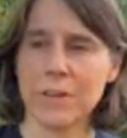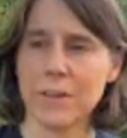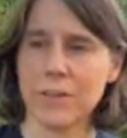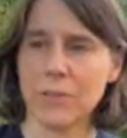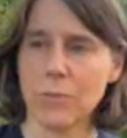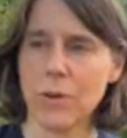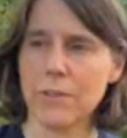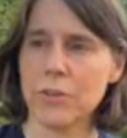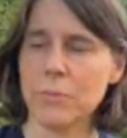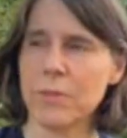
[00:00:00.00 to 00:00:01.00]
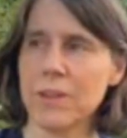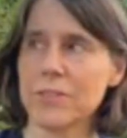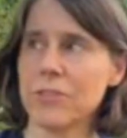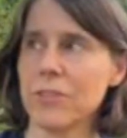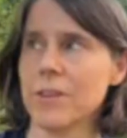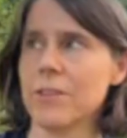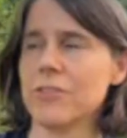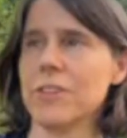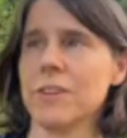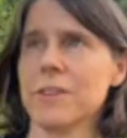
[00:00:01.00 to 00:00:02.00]
You know, wherever you place your
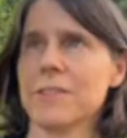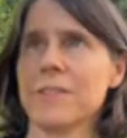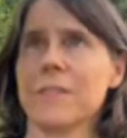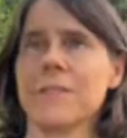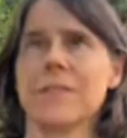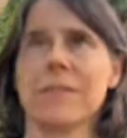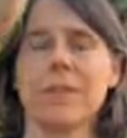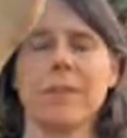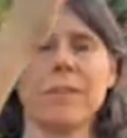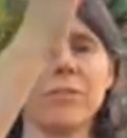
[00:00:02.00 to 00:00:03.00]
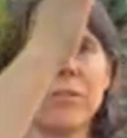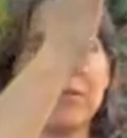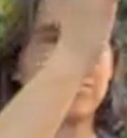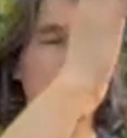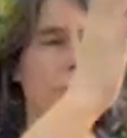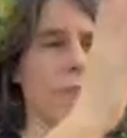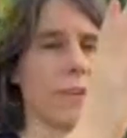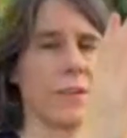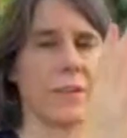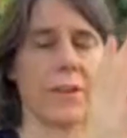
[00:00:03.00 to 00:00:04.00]
energy, you can feel
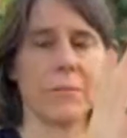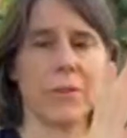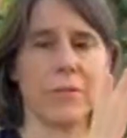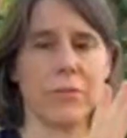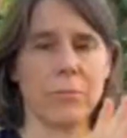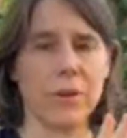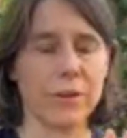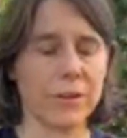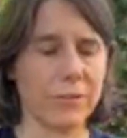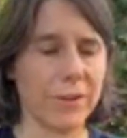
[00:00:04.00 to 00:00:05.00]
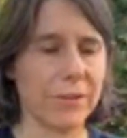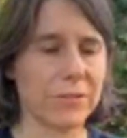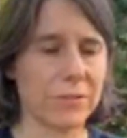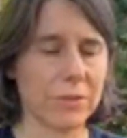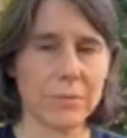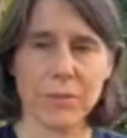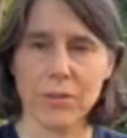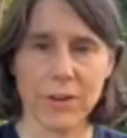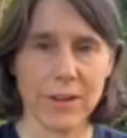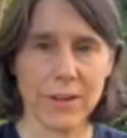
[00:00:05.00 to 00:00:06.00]
into that part of your body, right? So it could be your
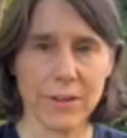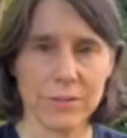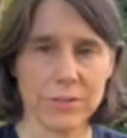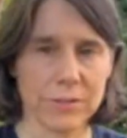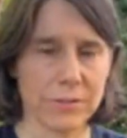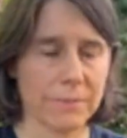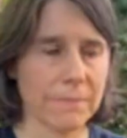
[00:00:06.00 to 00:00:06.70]
hands.